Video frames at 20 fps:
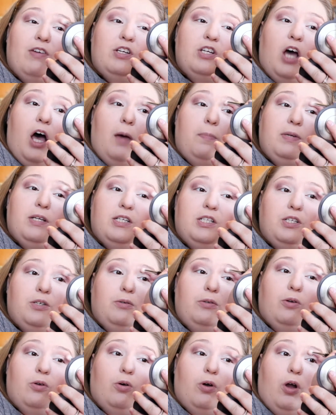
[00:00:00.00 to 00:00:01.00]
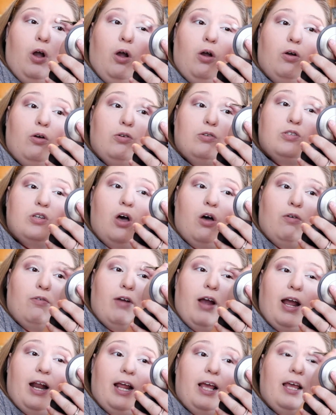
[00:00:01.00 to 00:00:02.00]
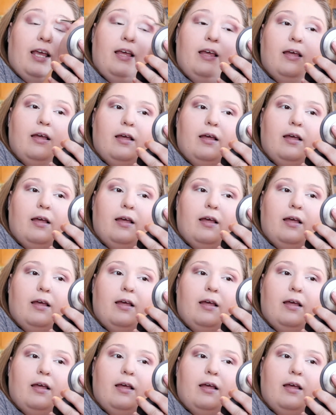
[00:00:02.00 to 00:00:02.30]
adopted 2 little girls already.